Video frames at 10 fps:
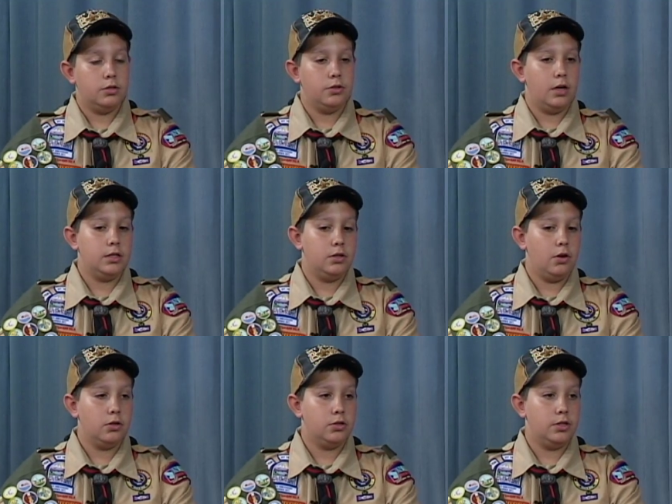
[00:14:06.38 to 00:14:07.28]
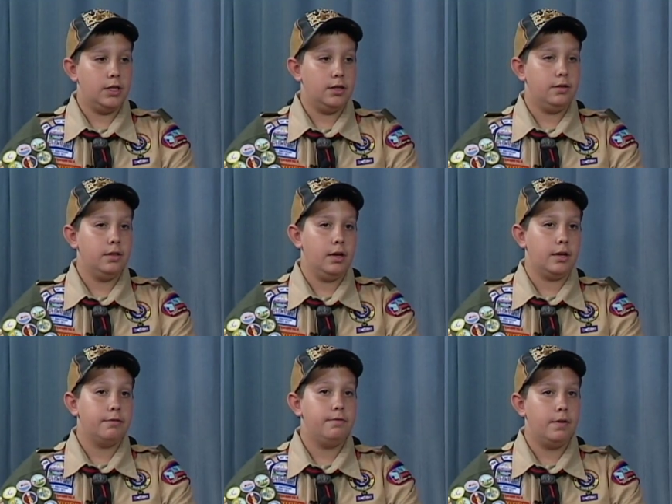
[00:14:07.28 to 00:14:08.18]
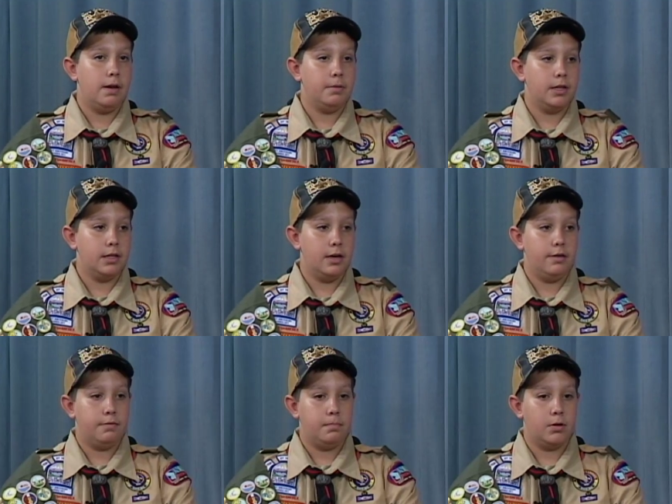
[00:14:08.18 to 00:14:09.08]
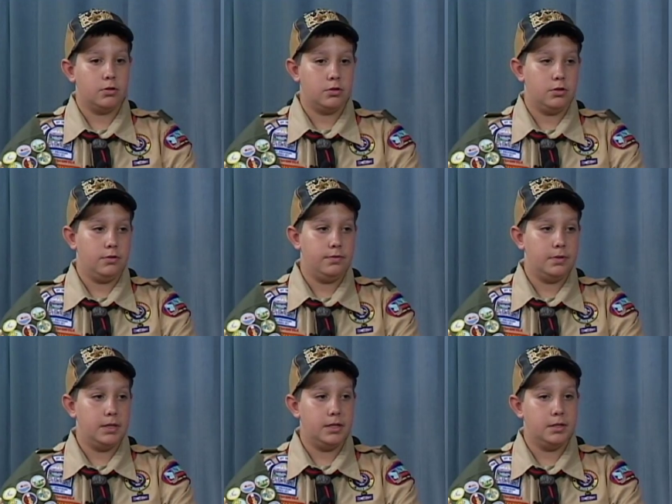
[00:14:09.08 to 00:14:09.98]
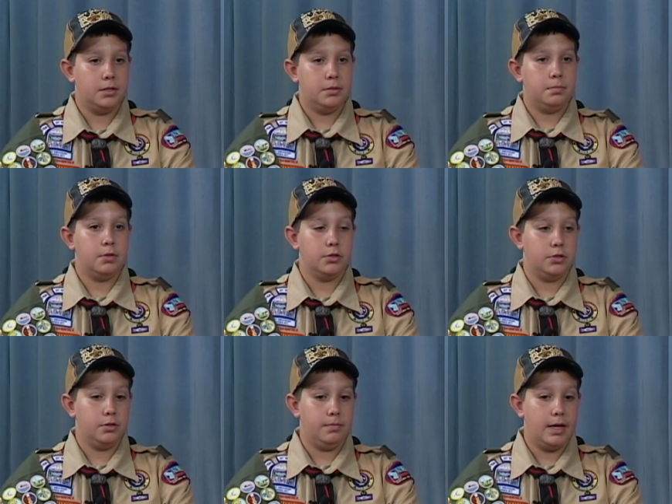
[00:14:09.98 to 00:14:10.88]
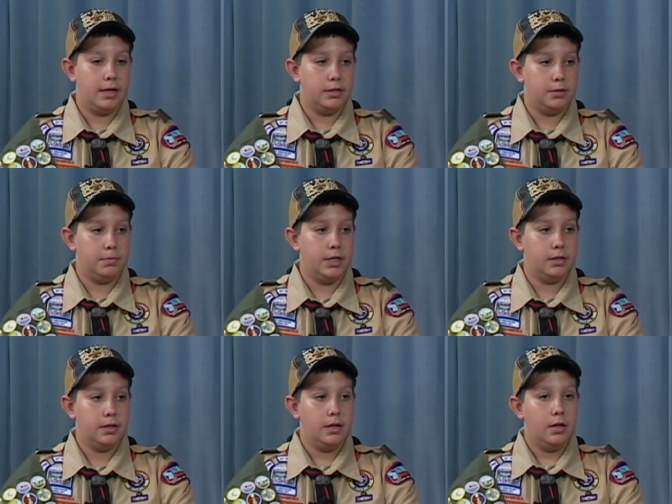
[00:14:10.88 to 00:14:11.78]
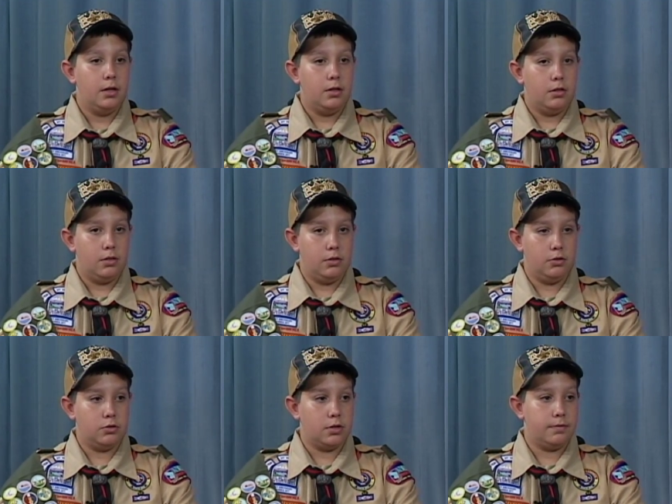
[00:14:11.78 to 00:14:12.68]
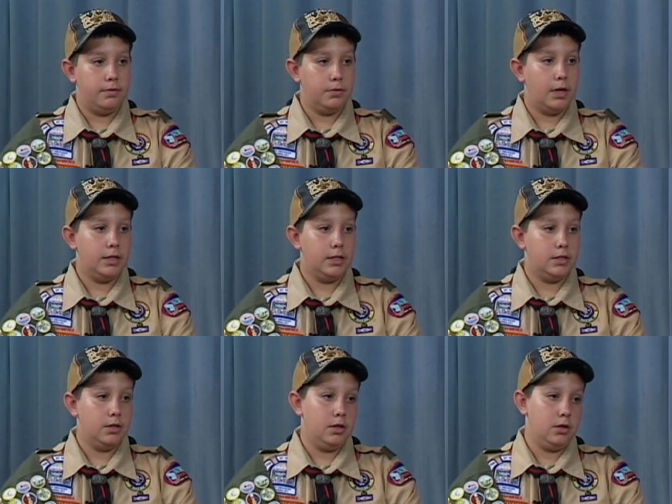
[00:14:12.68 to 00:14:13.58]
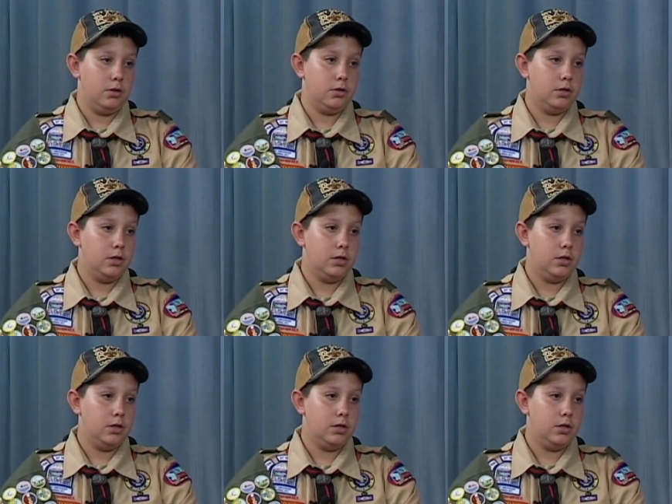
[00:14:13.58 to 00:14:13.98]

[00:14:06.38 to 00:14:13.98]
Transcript: So I also need like family life, personal fitness, personal management. Those are a few I need to earn.